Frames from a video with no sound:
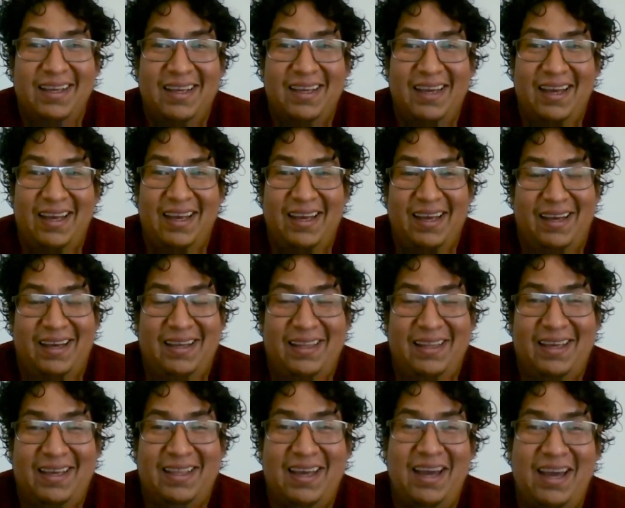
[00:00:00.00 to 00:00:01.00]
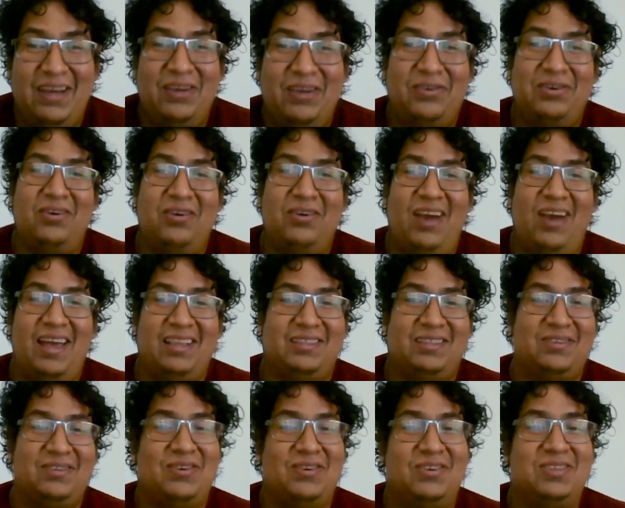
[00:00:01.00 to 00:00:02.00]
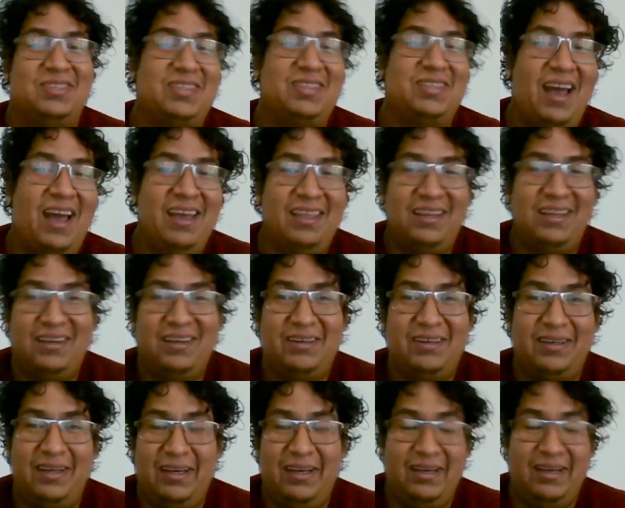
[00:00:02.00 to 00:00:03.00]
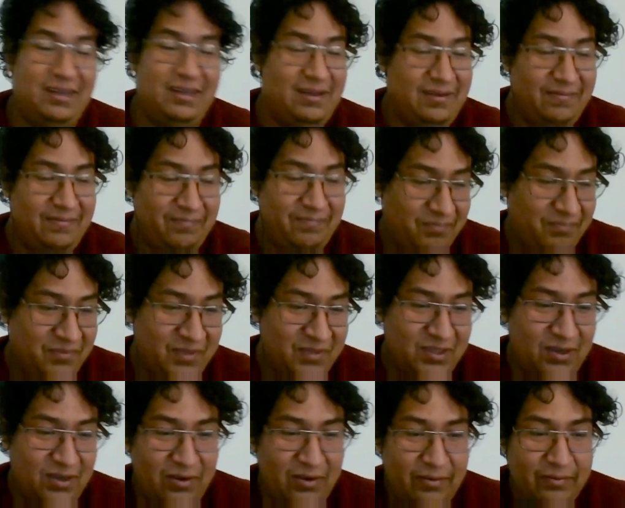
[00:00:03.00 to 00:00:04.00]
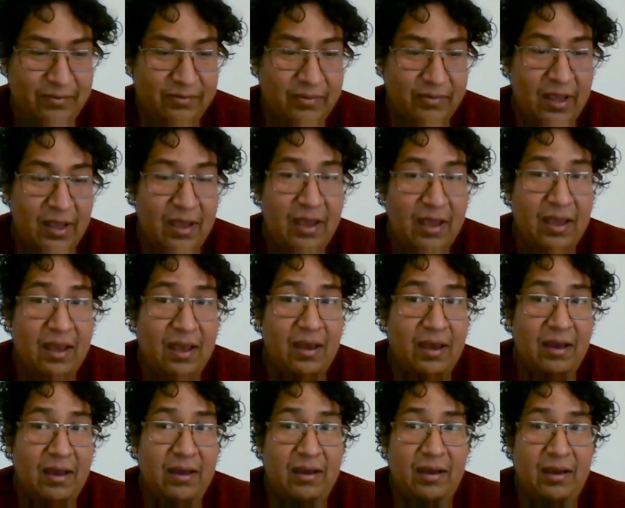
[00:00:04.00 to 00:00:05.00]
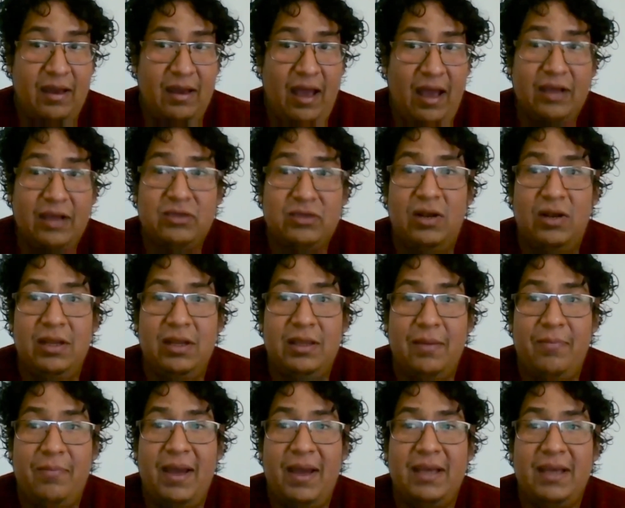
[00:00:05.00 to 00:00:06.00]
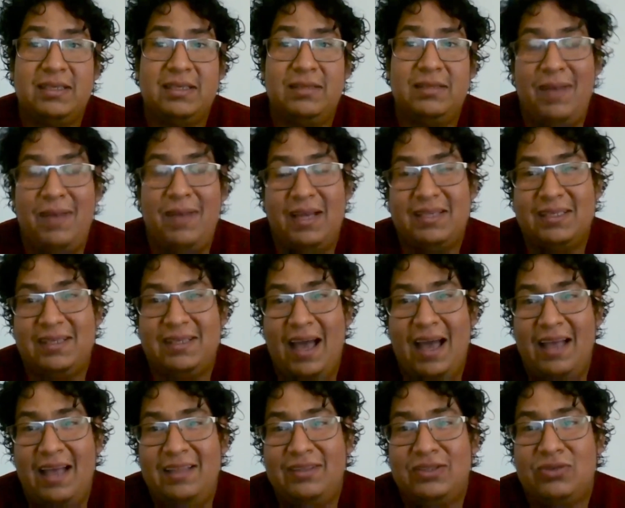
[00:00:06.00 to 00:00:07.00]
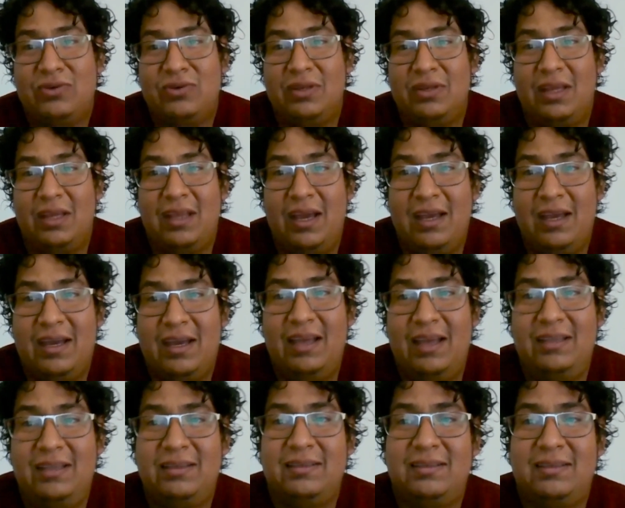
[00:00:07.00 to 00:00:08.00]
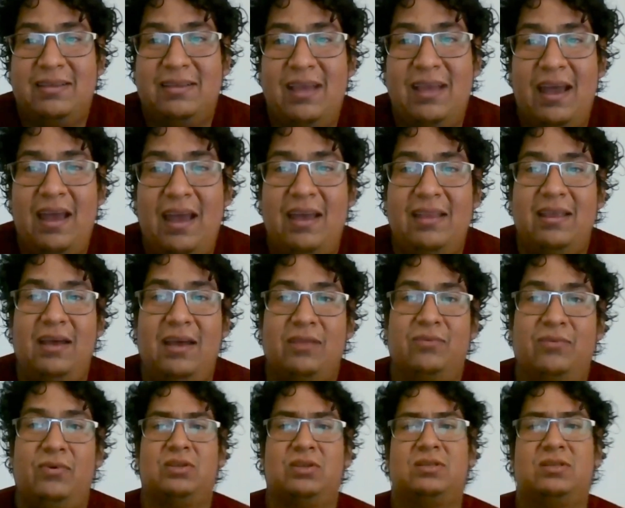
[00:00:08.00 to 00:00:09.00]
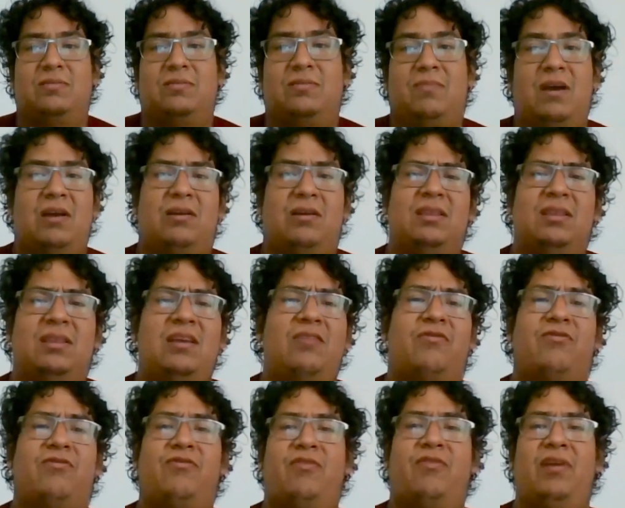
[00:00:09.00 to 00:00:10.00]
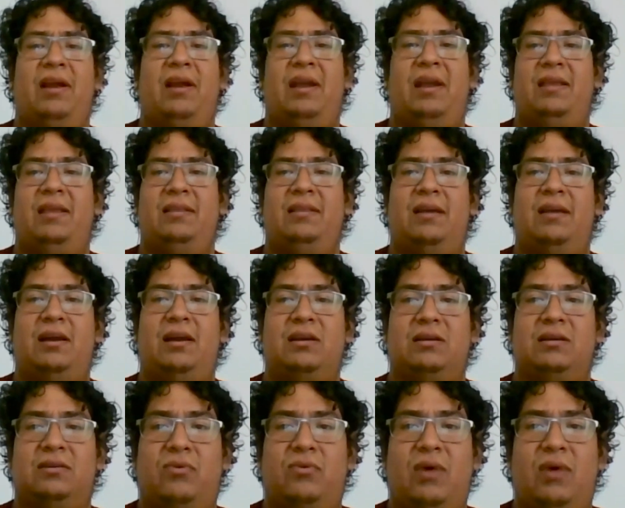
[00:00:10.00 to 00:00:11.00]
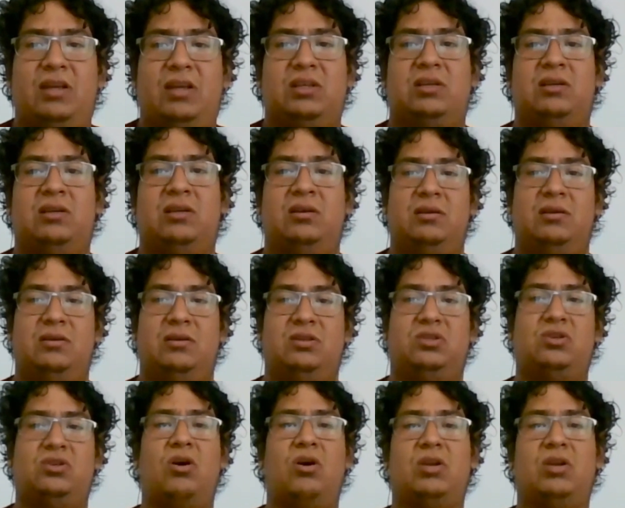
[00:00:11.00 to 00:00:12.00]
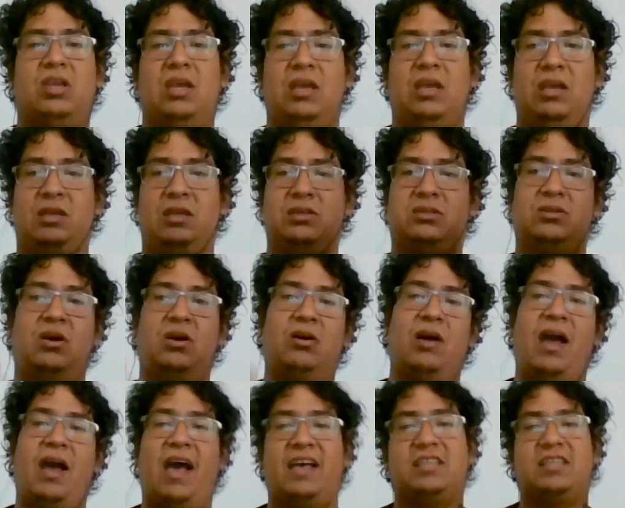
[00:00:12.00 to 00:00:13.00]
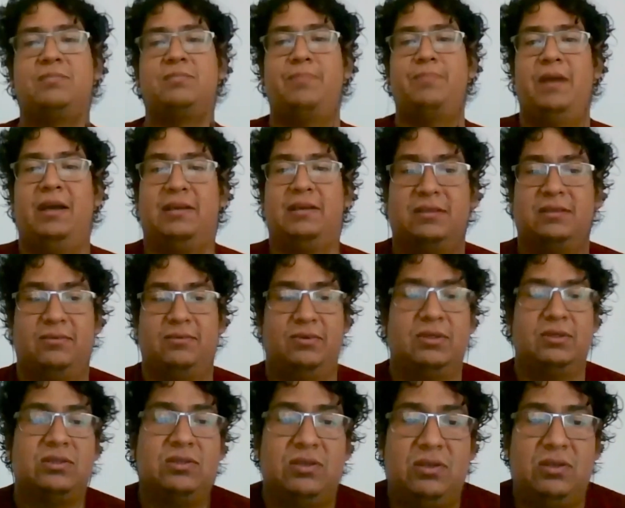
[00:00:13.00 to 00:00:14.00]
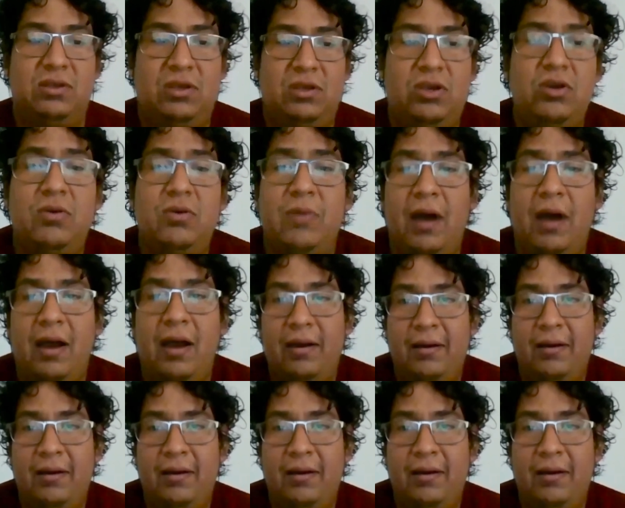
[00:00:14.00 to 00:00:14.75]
that I don't know, like to consider. So, actually, the best country that I can say that was very different and quite shocking in some aspects was Cuba.